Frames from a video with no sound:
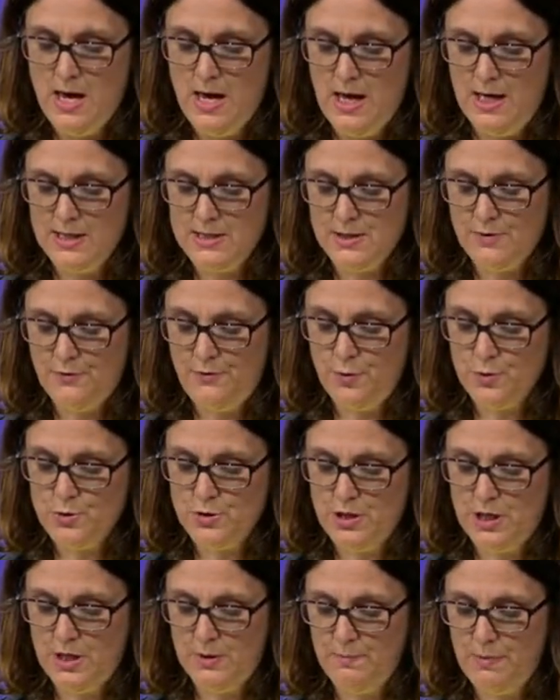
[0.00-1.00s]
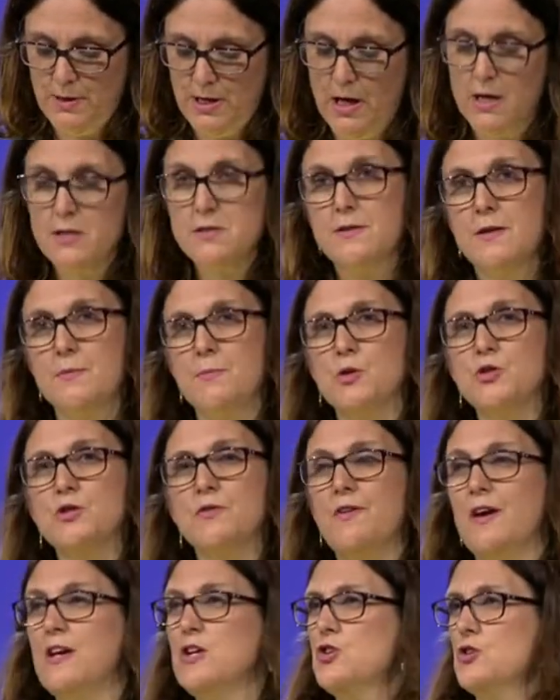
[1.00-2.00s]
It's unfortunate because the
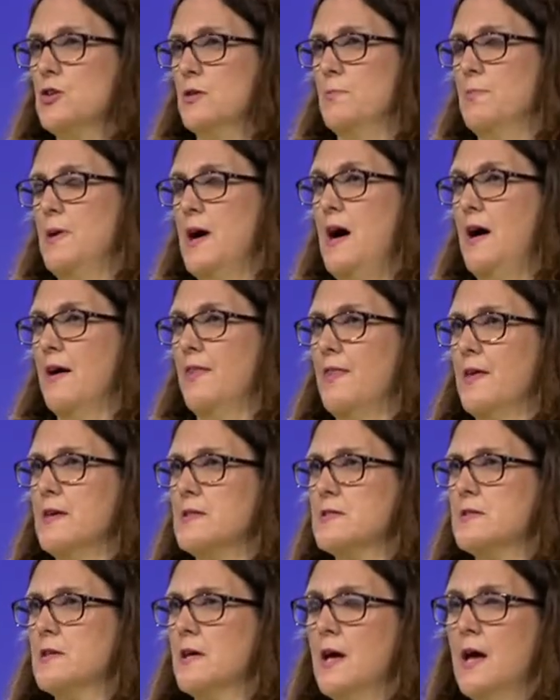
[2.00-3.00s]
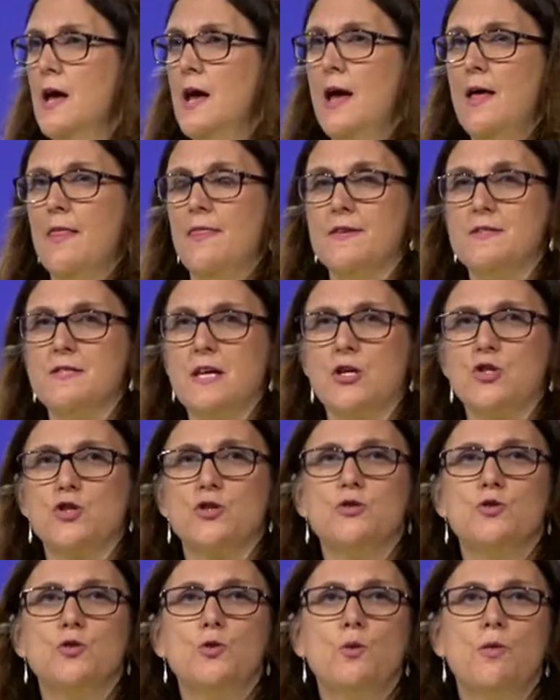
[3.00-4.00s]
motivation behind this, the
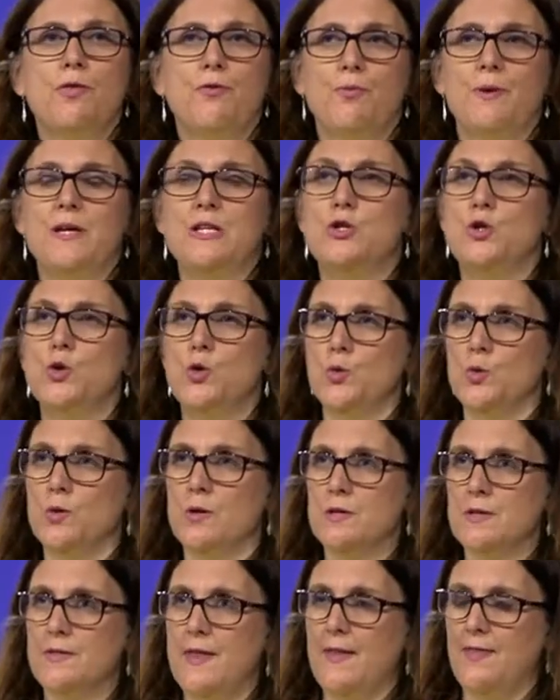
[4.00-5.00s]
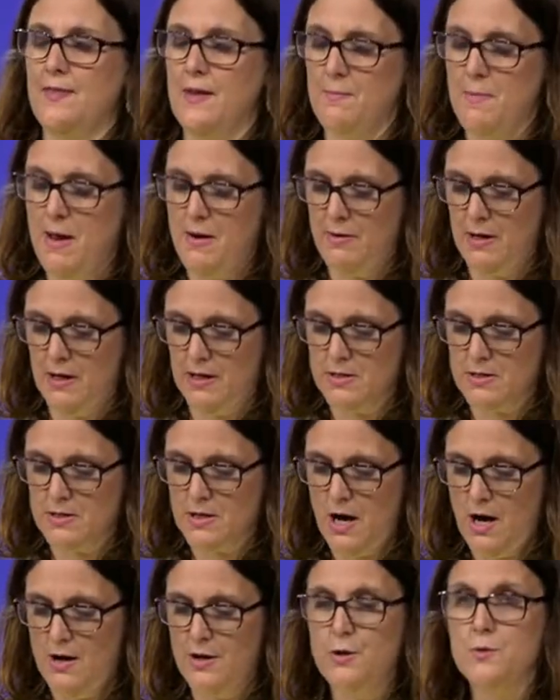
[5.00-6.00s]
Section two thirty-two that the Americans
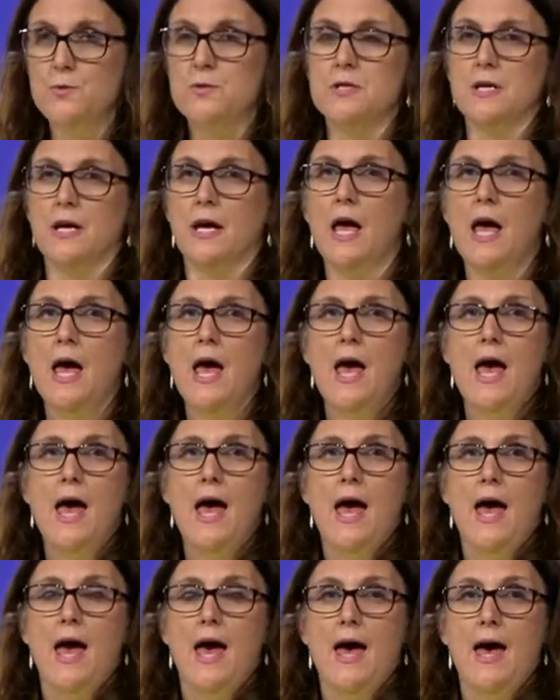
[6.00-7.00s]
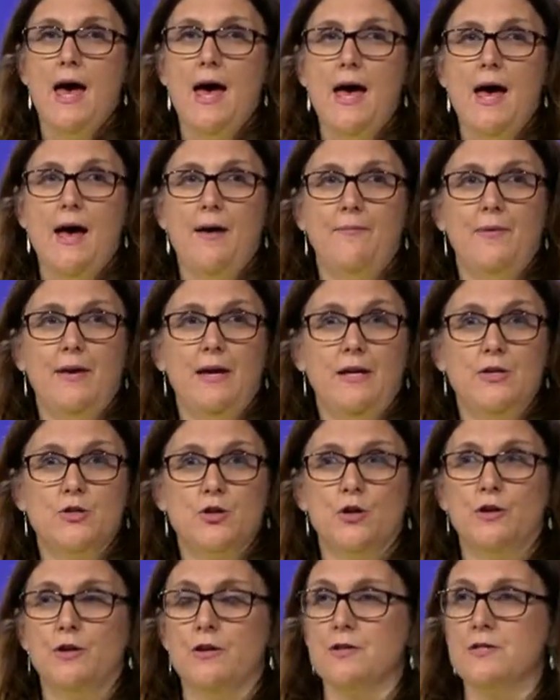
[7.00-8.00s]
are using, uh,
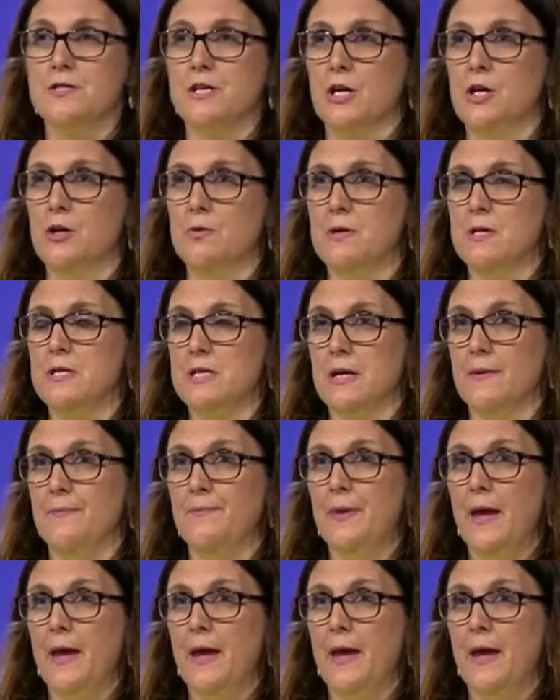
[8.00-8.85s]
internal security,